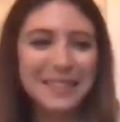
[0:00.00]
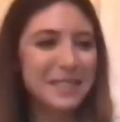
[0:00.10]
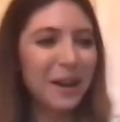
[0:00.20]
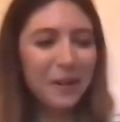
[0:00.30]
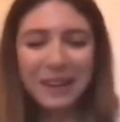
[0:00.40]

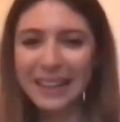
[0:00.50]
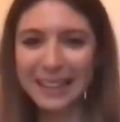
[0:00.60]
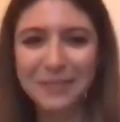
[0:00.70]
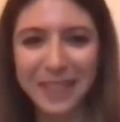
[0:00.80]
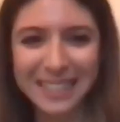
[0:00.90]

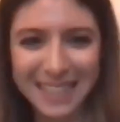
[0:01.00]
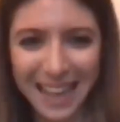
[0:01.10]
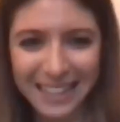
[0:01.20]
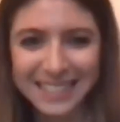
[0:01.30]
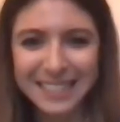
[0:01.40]
Totally makes
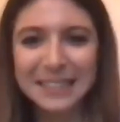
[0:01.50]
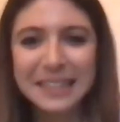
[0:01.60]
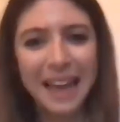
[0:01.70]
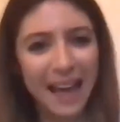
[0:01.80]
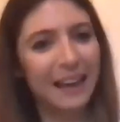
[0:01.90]
sense.
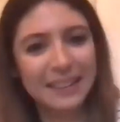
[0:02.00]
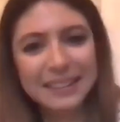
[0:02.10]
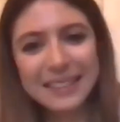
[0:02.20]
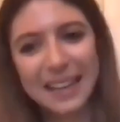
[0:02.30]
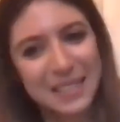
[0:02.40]
Yeah,
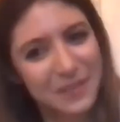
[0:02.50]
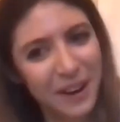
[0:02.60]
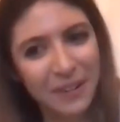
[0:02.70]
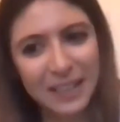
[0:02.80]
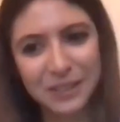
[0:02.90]
that's
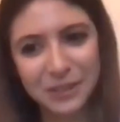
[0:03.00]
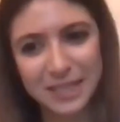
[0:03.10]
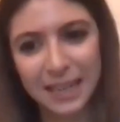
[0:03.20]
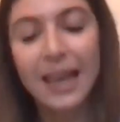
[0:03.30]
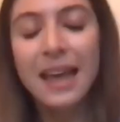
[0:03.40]
very
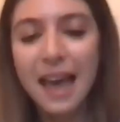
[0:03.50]
interesting.